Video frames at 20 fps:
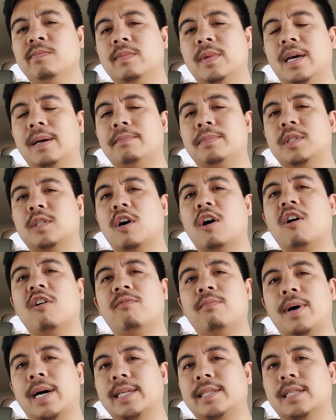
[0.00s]
absolve
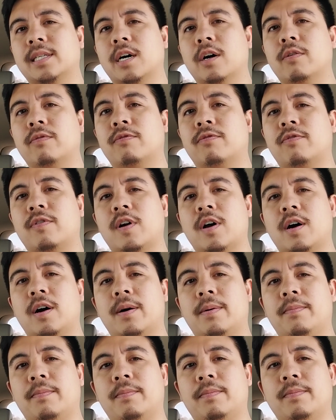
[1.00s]
myself
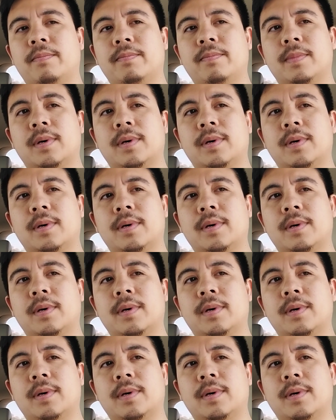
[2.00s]
from,